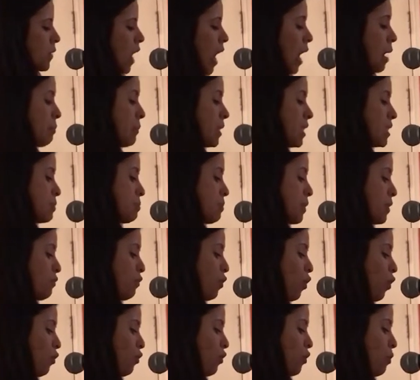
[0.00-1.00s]
I must be
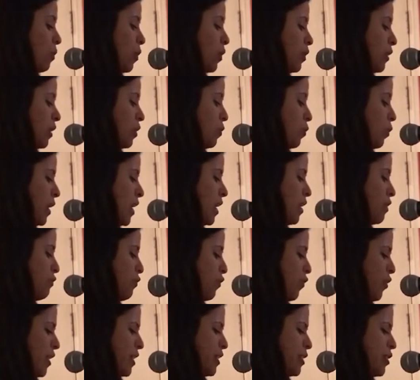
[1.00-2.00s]
vulnerable and weak
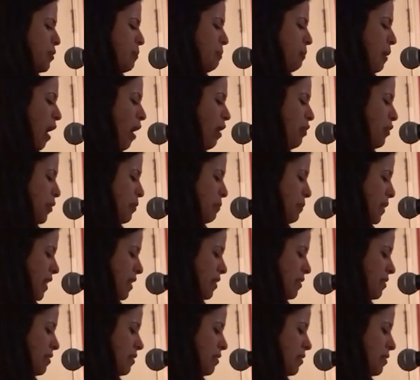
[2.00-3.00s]
for it to bother
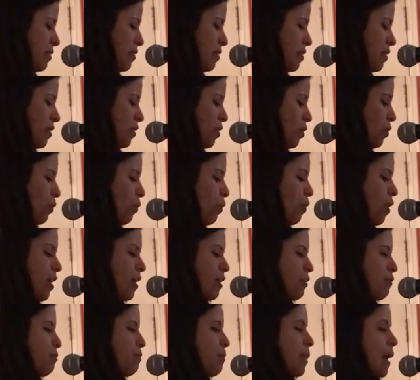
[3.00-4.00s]
me.
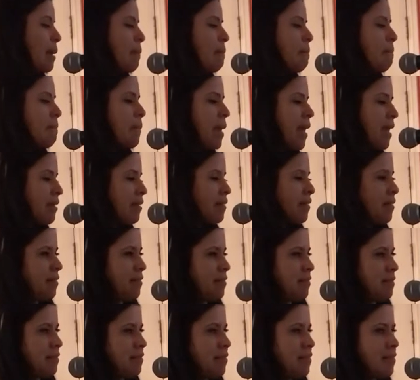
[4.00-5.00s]
One of my many
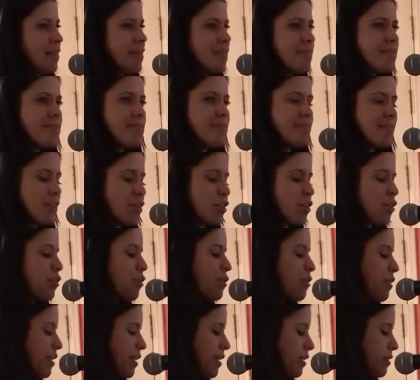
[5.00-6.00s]

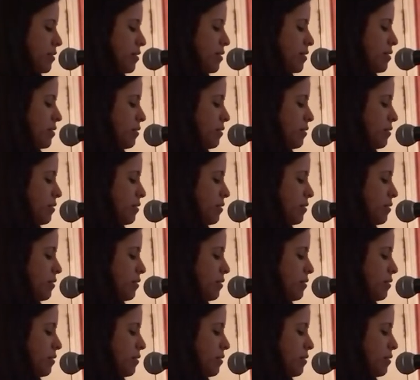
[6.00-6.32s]
insecurities.